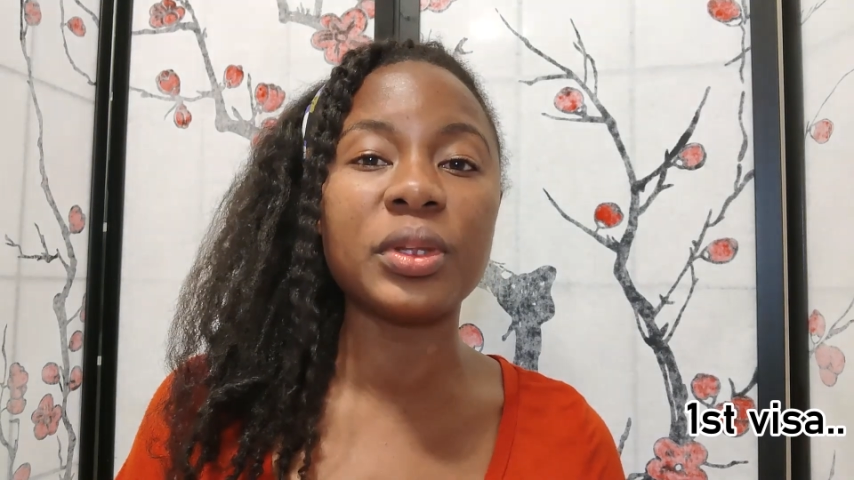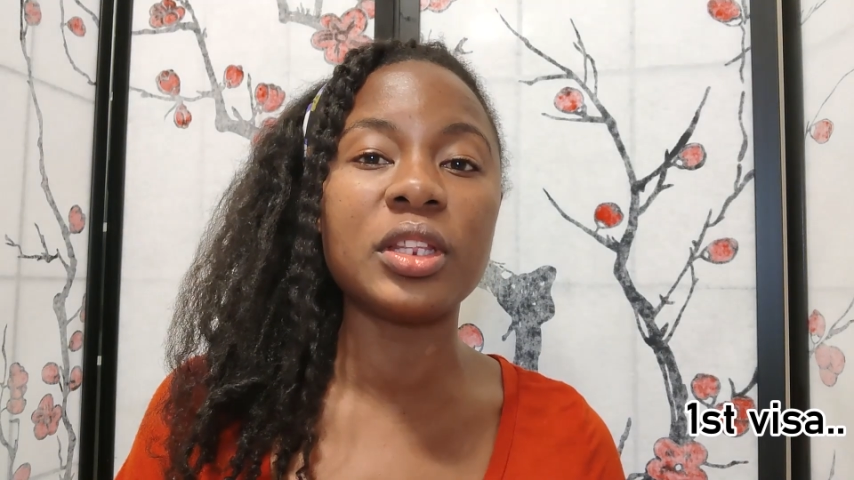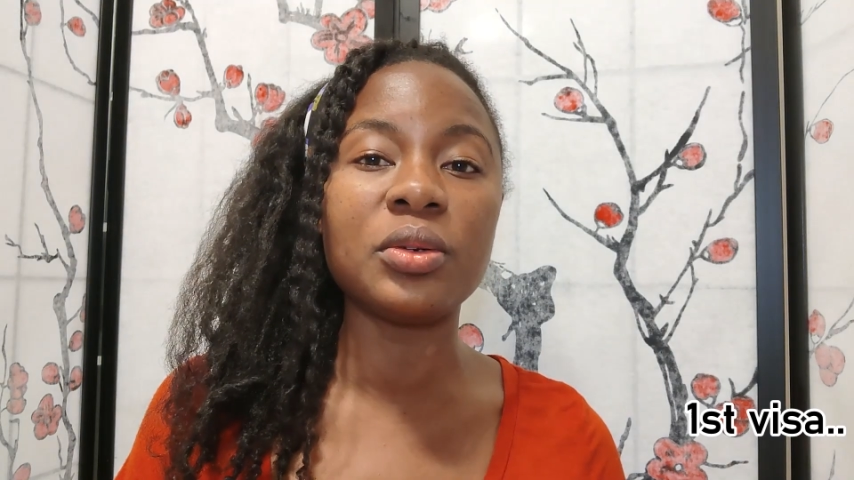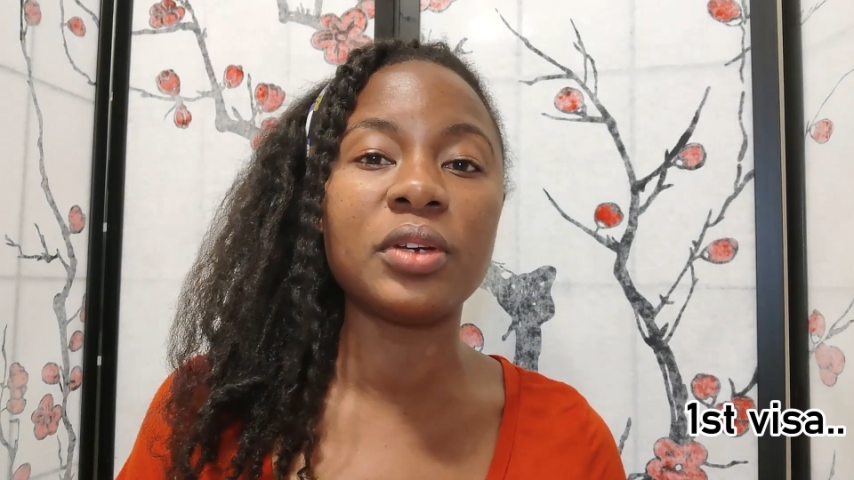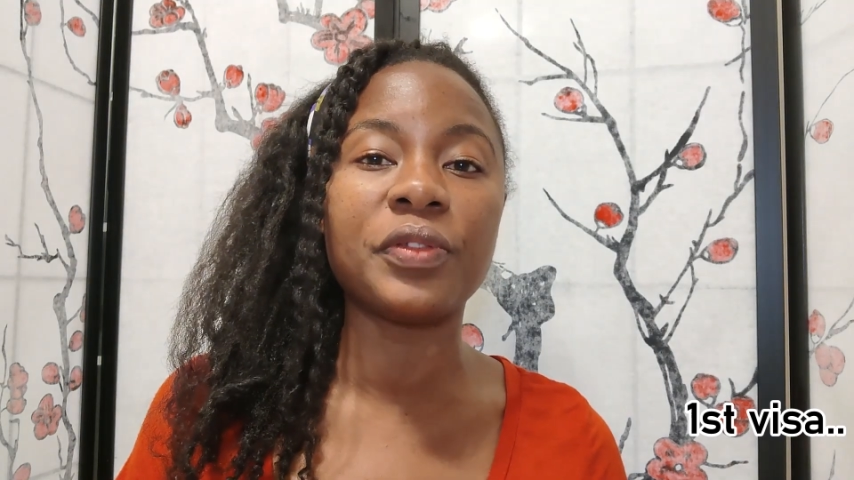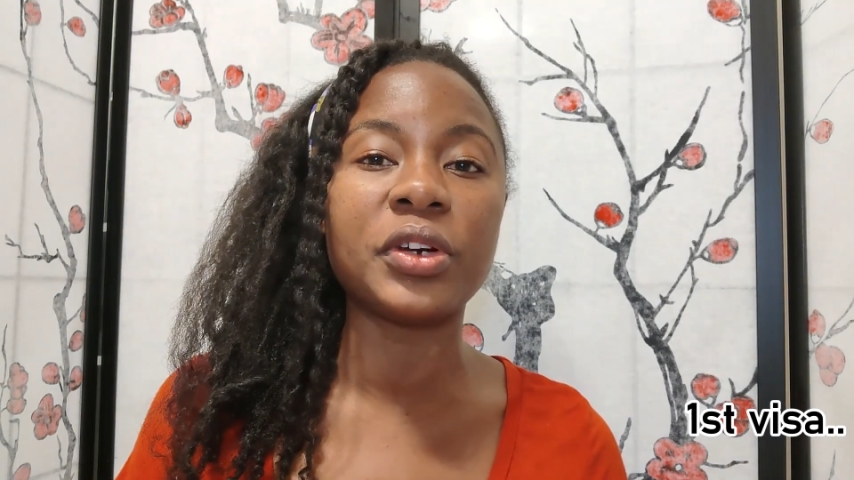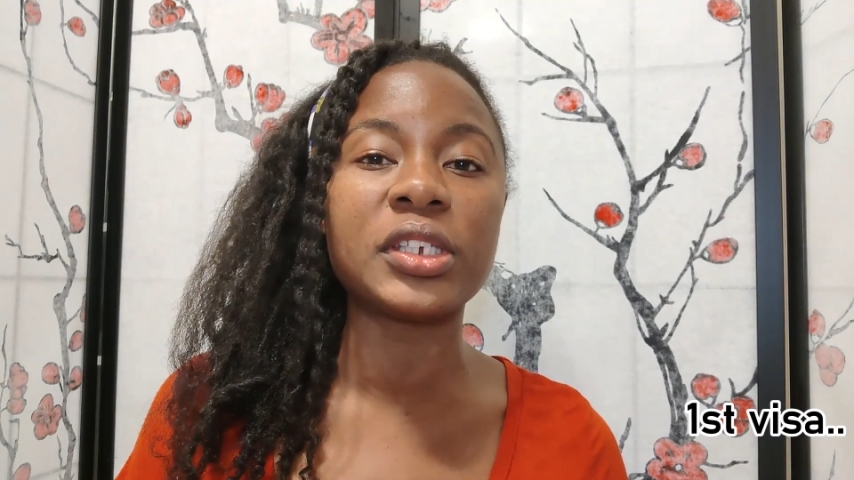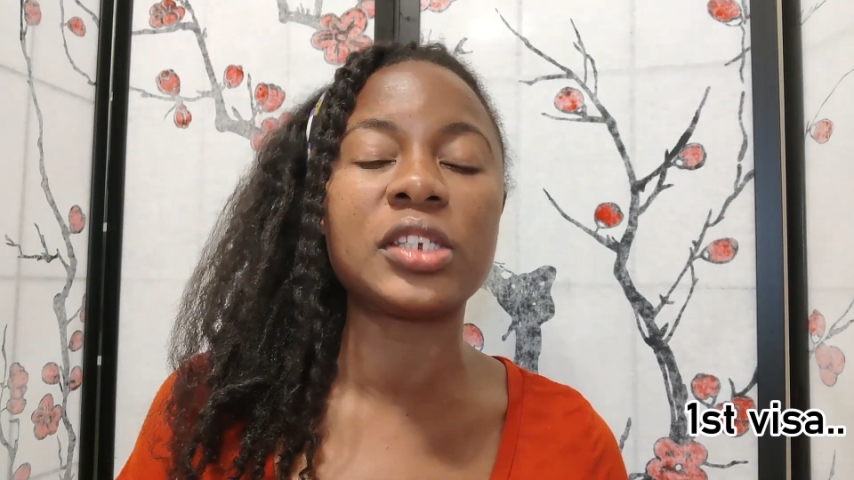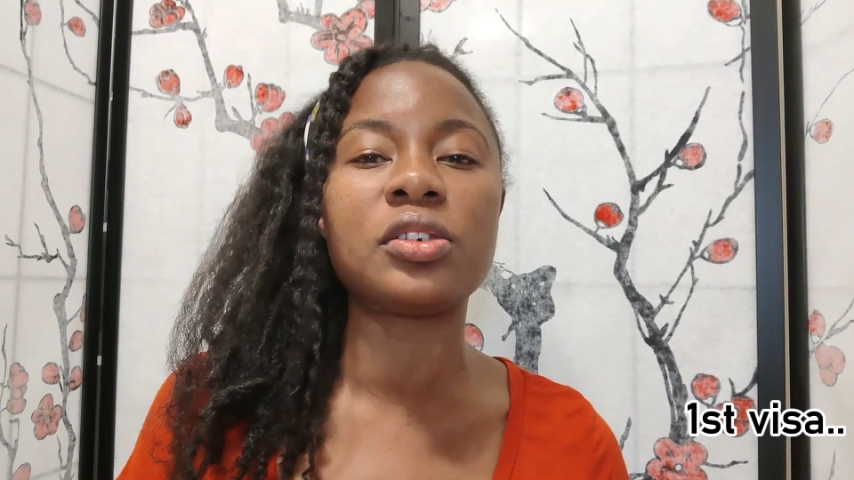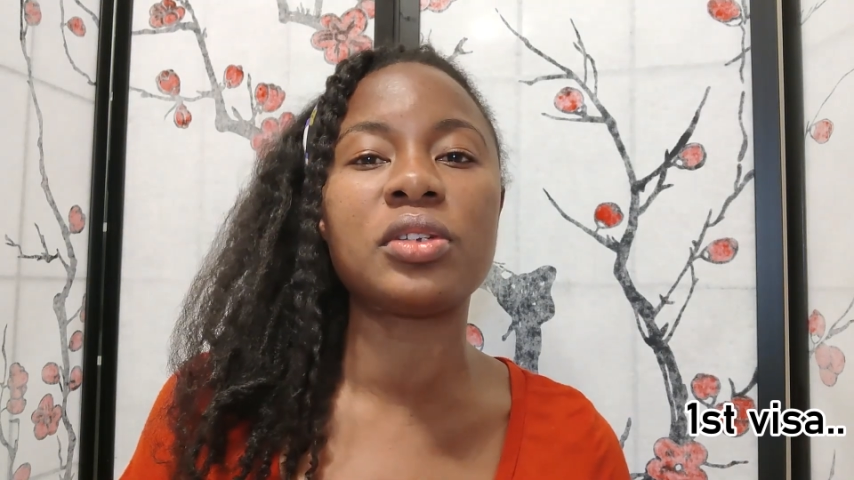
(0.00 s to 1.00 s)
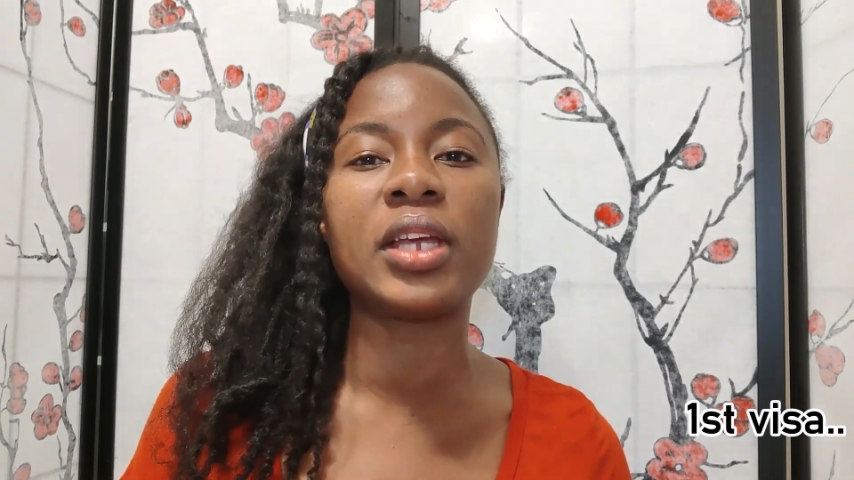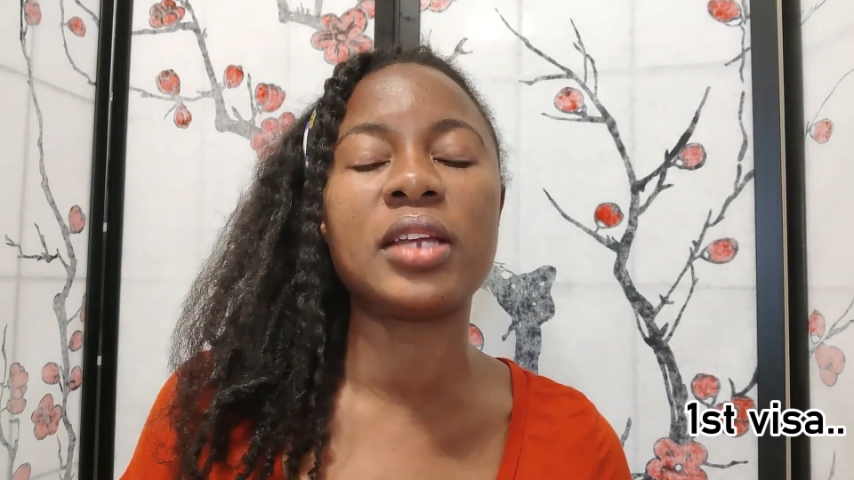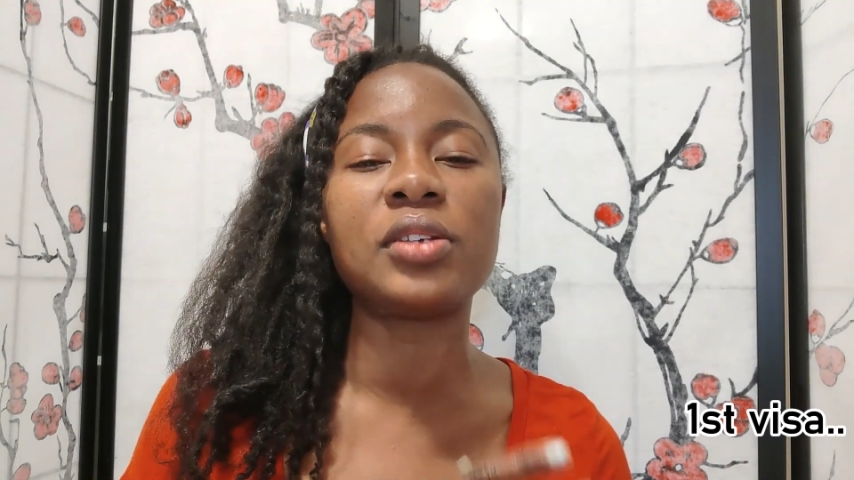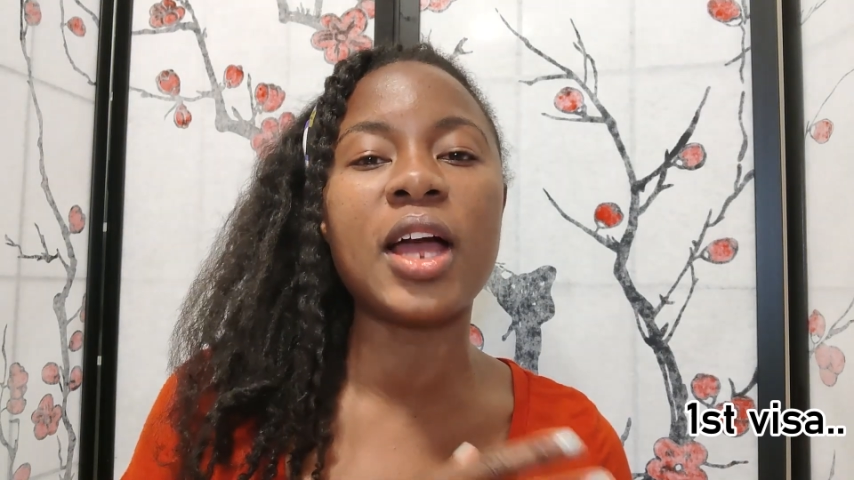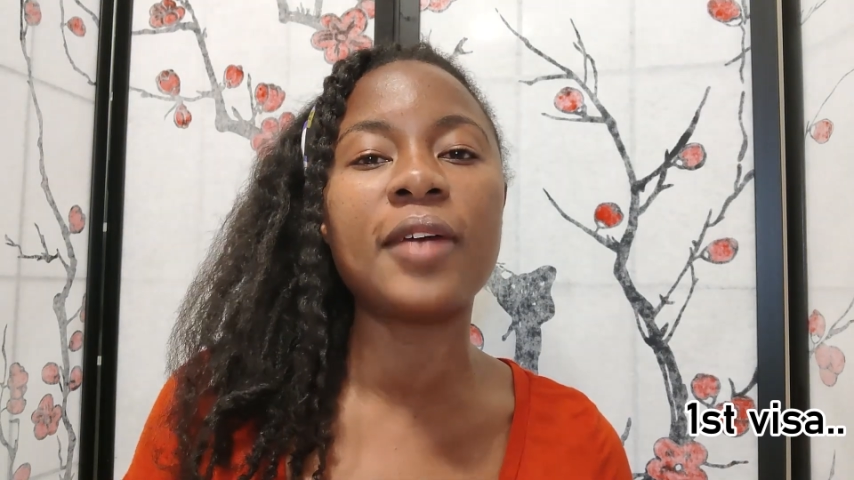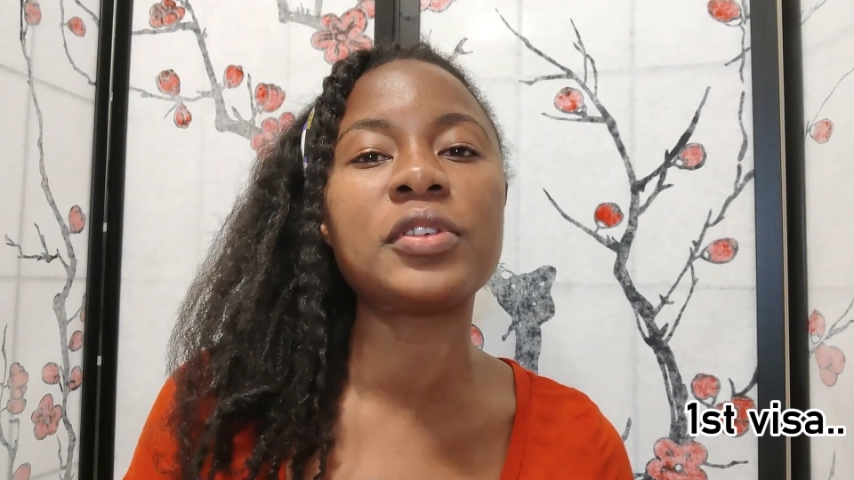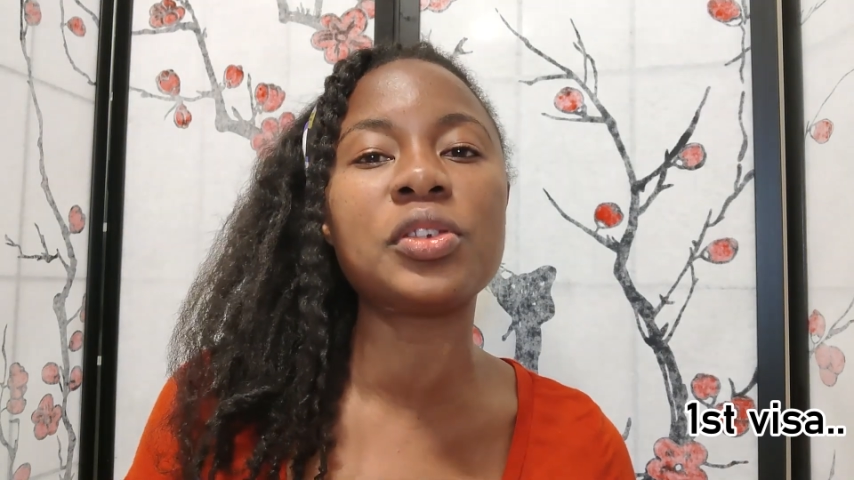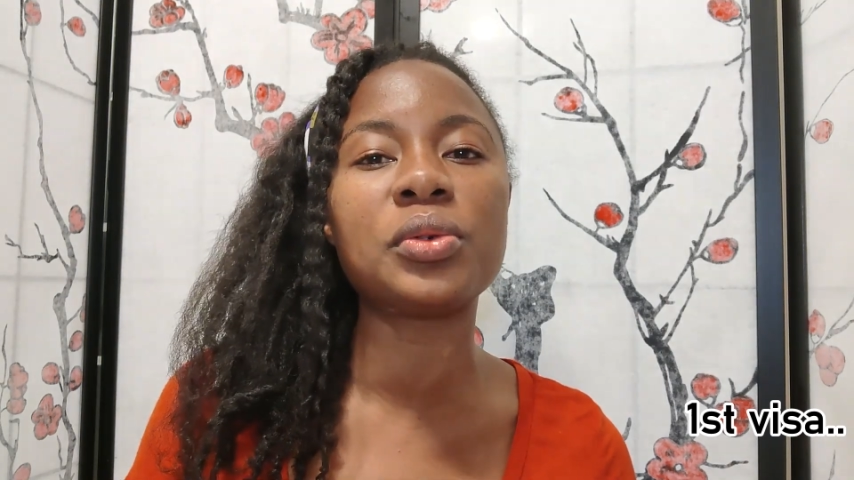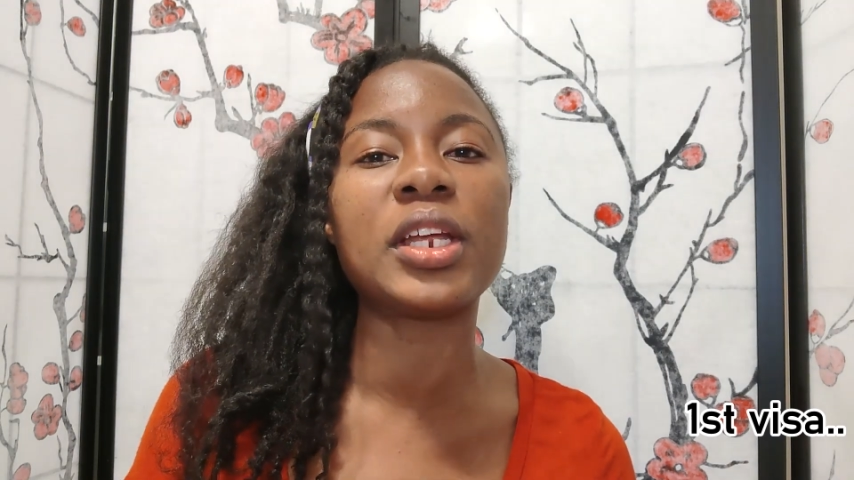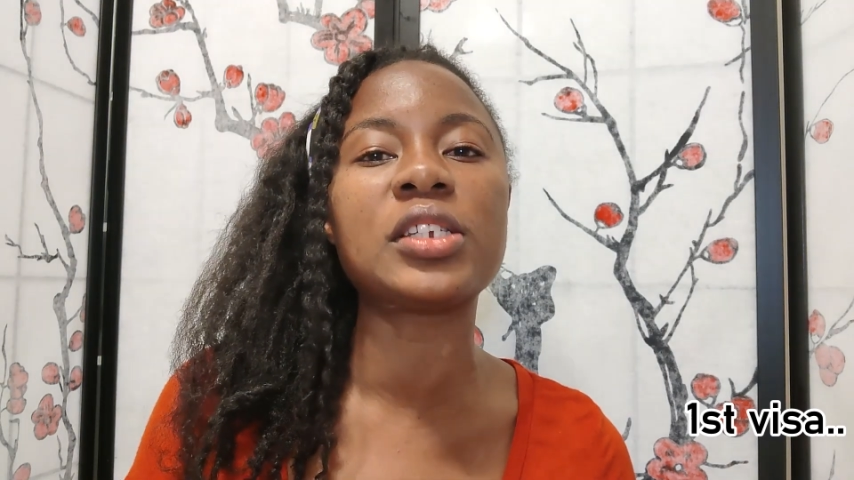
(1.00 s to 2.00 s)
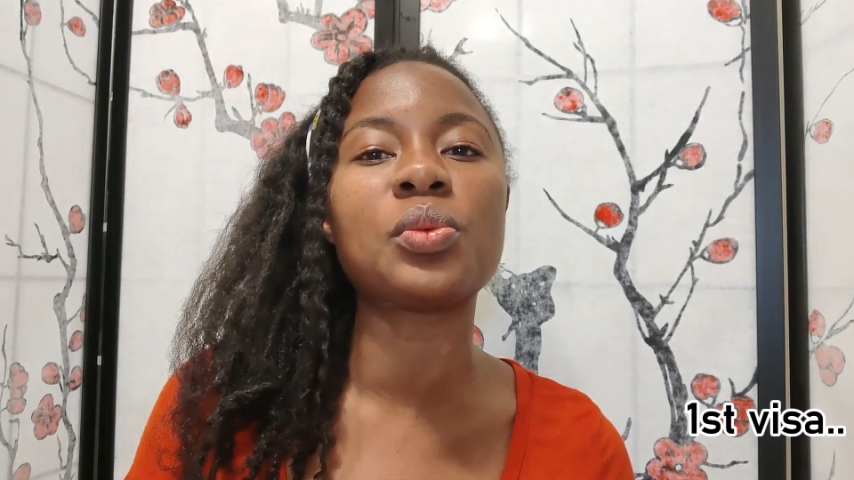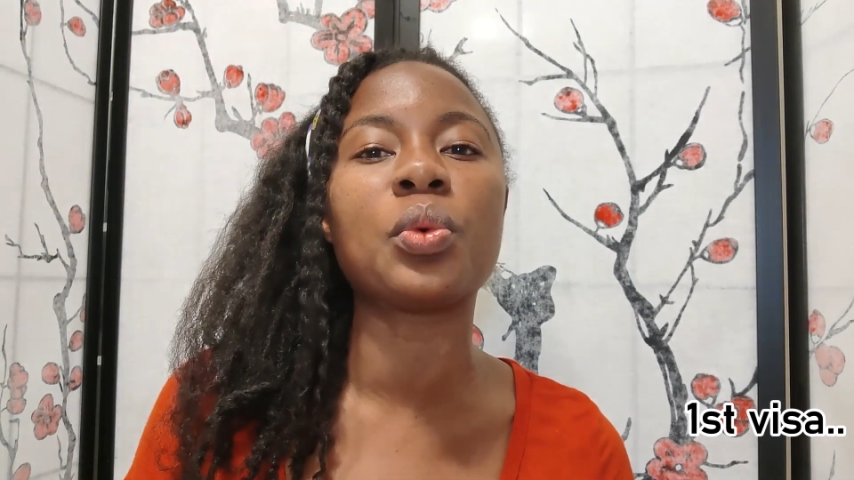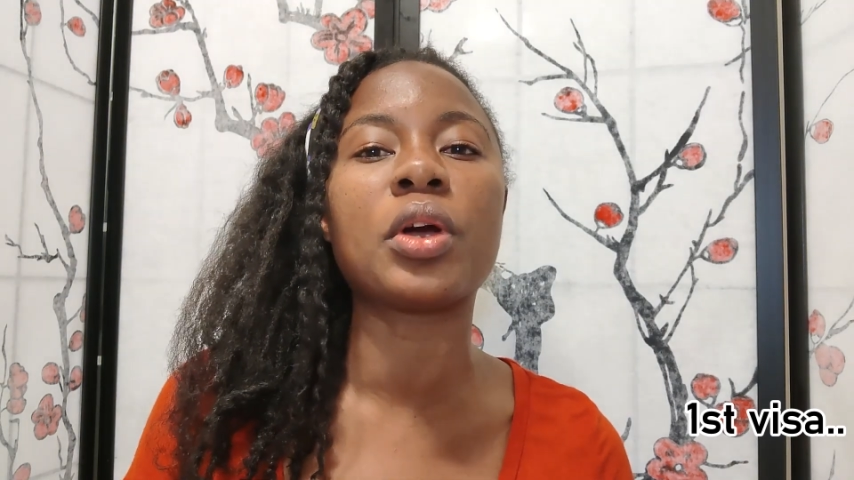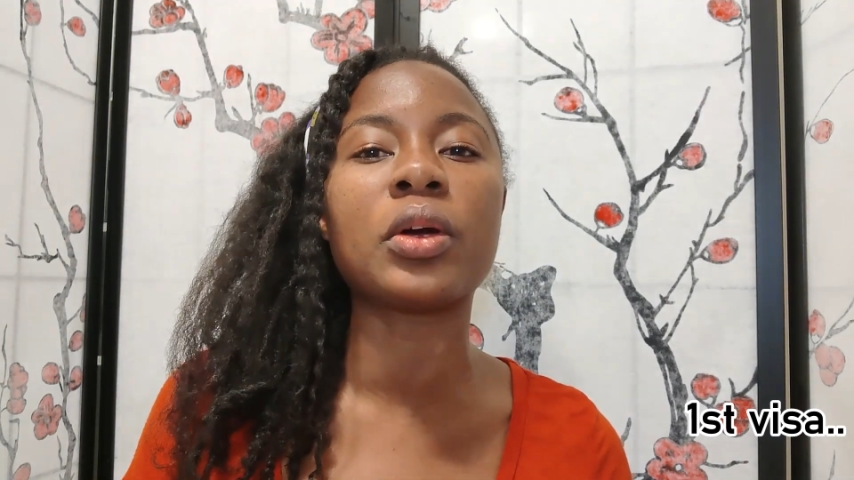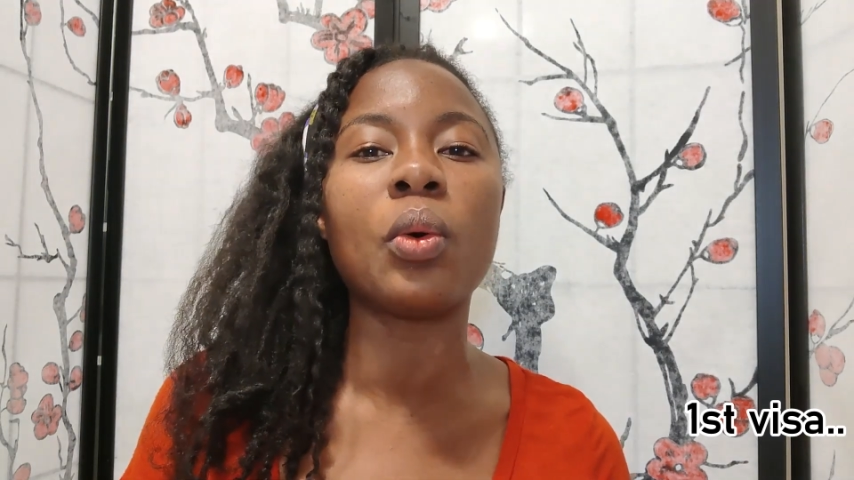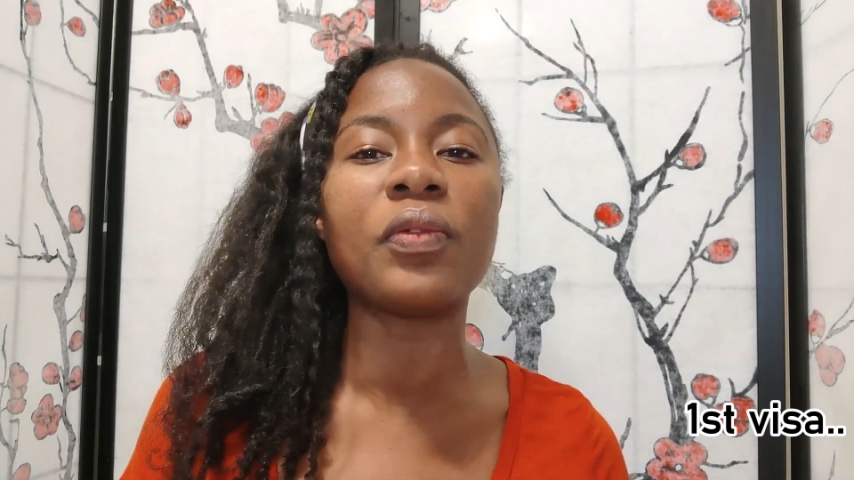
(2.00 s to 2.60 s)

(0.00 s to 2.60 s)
with the university to have students work